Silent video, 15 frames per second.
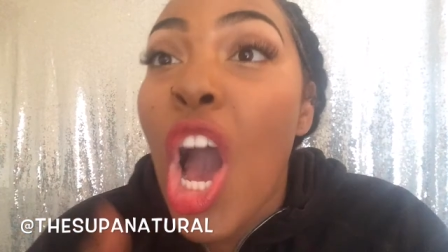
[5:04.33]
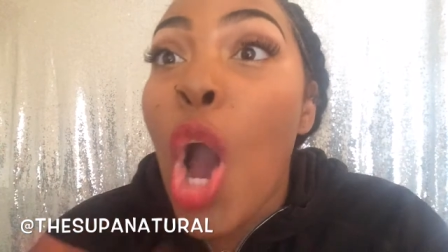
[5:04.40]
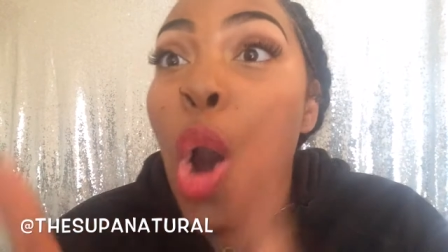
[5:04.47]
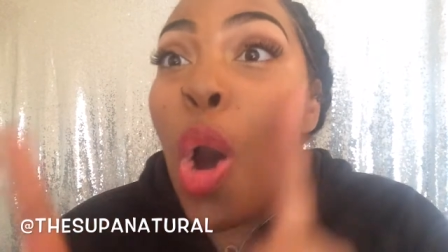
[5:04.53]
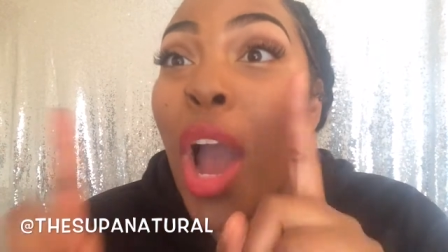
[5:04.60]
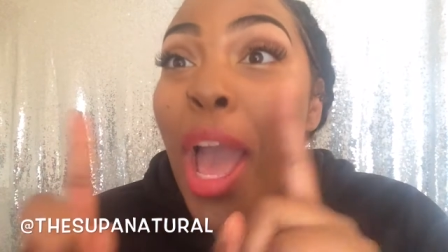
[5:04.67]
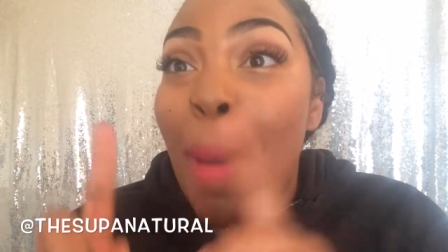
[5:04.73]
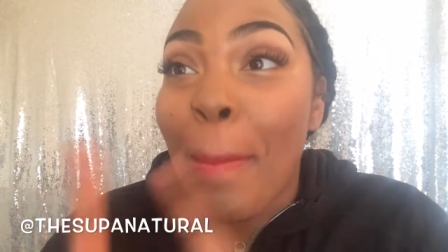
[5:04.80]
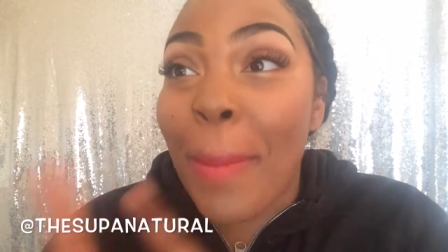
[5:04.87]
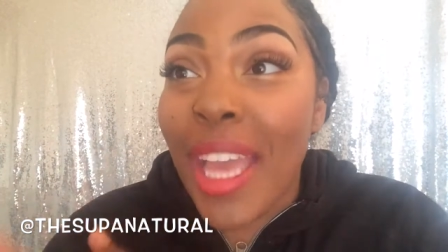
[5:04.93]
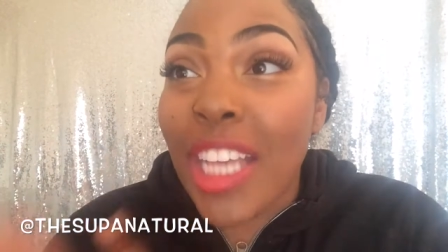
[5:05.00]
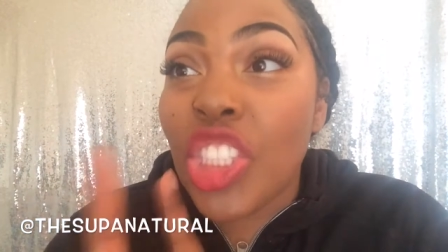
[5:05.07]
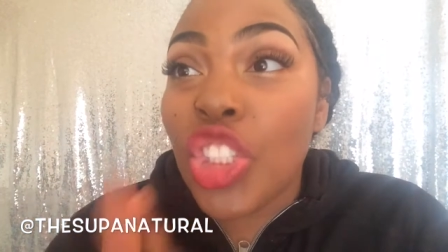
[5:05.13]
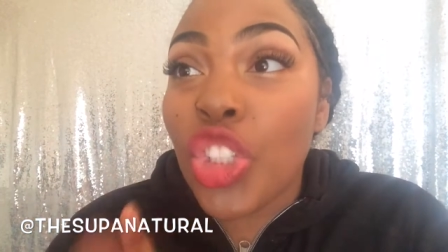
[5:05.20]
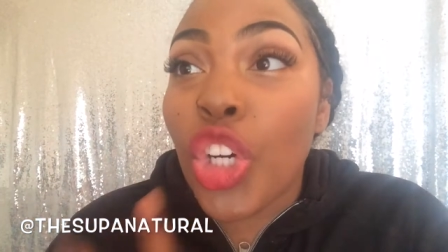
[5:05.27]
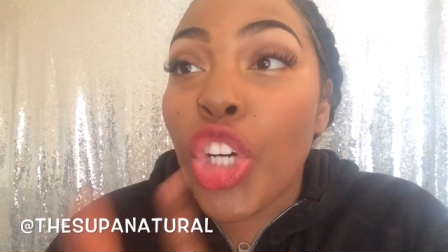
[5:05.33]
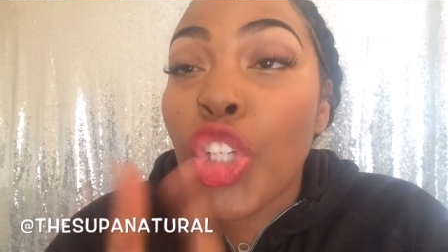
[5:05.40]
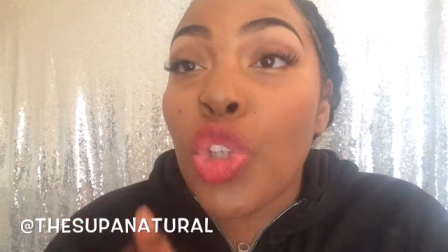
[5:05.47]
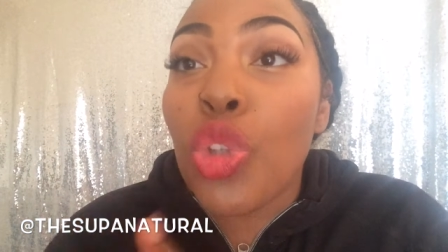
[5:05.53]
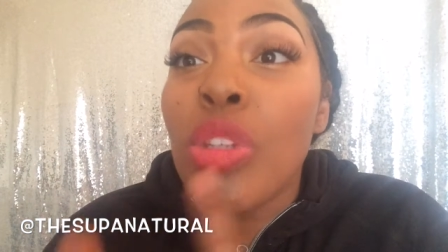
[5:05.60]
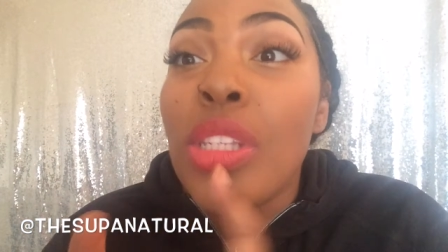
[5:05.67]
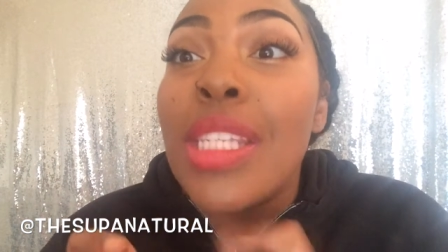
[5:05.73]
Oh, and make sure
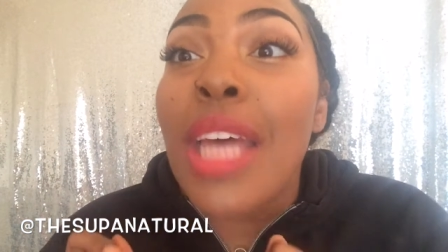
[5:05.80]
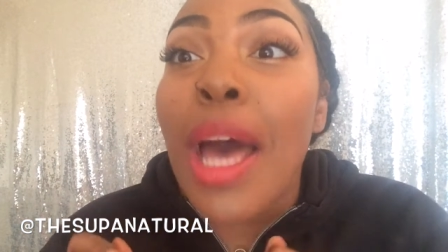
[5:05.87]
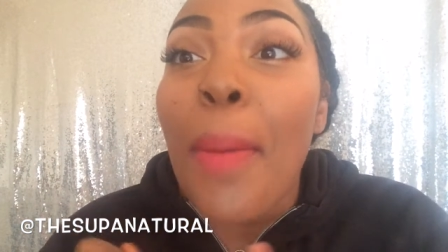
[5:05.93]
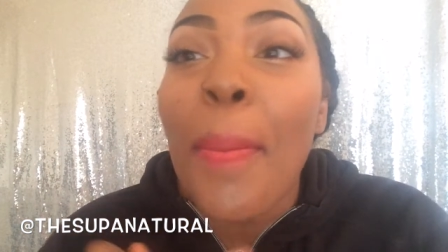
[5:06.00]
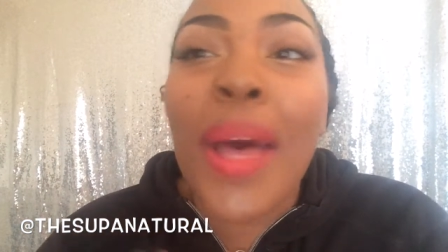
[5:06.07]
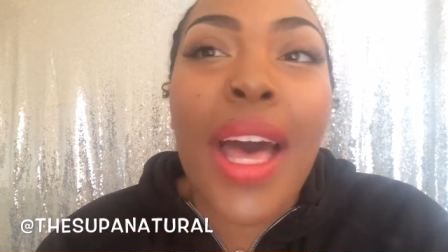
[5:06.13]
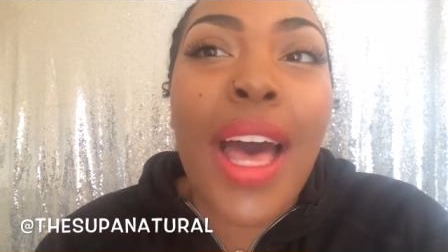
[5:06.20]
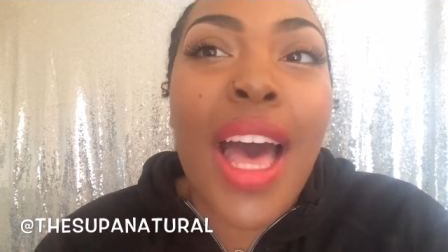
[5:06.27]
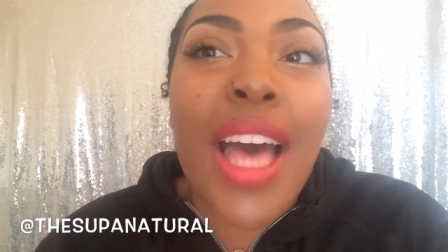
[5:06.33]
you subscribe.